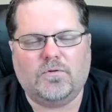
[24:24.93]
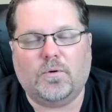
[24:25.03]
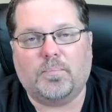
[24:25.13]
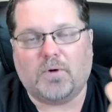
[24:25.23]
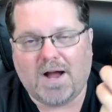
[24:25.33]

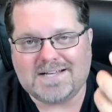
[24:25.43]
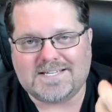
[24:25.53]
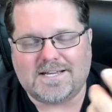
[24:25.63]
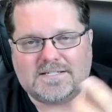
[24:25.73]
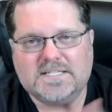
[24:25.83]
a
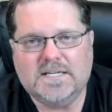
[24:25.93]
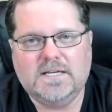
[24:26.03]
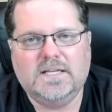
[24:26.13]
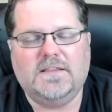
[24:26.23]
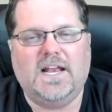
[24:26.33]
process
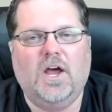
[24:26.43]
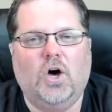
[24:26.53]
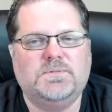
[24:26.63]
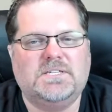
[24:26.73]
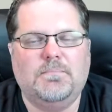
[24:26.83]
that
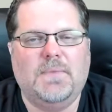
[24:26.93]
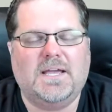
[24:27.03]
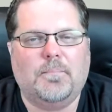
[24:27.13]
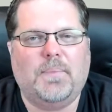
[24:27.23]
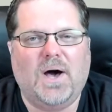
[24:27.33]
helps them
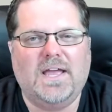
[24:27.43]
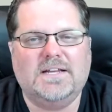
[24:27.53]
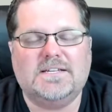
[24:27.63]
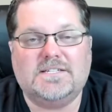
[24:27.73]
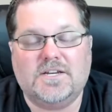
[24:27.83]
make a
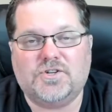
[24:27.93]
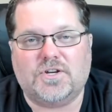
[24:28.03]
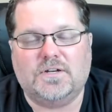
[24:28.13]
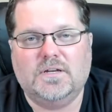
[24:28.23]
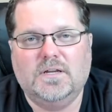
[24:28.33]
buying
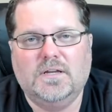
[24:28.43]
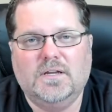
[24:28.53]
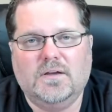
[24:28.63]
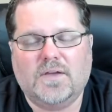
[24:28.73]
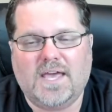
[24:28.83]
decision.
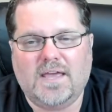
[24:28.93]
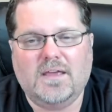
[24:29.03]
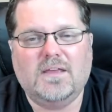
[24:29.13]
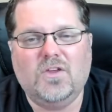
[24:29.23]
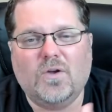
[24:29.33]

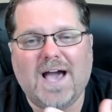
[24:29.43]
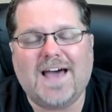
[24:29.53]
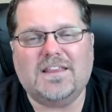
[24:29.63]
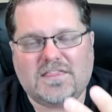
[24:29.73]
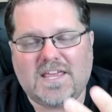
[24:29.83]
Okay. You
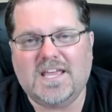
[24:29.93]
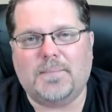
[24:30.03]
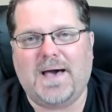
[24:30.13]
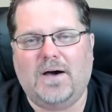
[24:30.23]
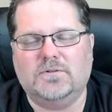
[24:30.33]
got to think
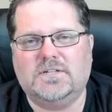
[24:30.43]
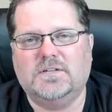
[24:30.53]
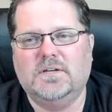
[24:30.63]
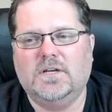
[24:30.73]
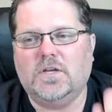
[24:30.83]

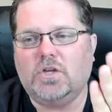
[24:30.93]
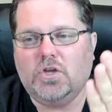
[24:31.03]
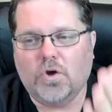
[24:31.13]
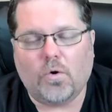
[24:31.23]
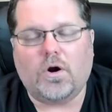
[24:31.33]
about
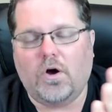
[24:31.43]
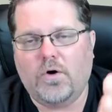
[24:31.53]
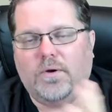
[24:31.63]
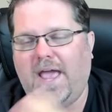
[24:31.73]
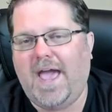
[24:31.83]
your
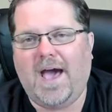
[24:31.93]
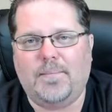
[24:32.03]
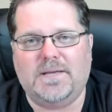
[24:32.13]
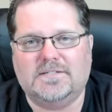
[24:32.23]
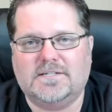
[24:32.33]
own
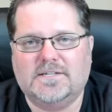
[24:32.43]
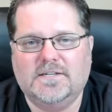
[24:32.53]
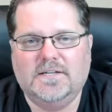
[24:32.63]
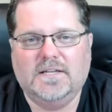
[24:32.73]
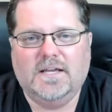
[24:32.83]
habits.
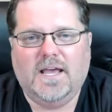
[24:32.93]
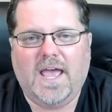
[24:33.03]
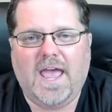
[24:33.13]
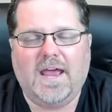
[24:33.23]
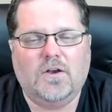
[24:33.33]

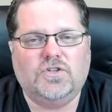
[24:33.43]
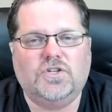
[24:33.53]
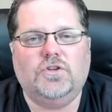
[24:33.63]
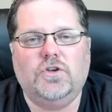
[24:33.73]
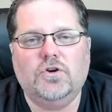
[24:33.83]
And
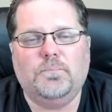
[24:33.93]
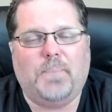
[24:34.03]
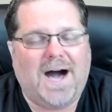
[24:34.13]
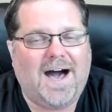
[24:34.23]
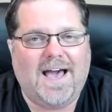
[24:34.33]
do you
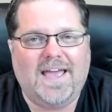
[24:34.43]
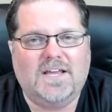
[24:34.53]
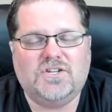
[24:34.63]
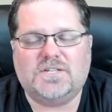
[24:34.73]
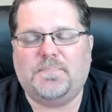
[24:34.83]

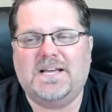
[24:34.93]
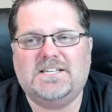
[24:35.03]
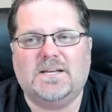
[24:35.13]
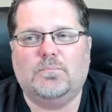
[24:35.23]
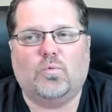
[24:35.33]
buy just by
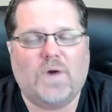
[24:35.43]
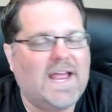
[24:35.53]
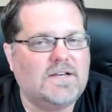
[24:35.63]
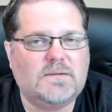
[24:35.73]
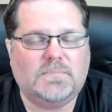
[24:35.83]
some
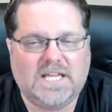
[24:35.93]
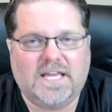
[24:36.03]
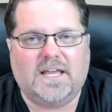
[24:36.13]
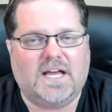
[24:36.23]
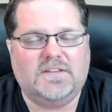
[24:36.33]
random
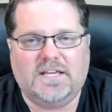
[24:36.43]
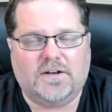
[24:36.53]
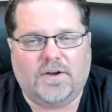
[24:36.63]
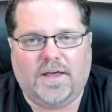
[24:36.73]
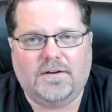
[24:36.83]
link on the
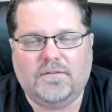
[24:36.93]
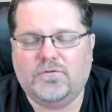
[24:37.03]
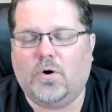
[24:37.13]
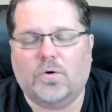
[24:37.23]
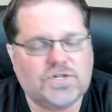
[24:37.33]
internet?
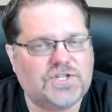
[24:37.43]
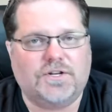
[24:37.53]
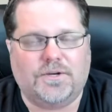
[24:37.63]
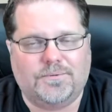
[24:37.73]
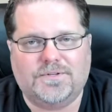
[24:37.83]
Of course
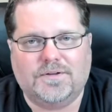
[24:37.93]
you don't.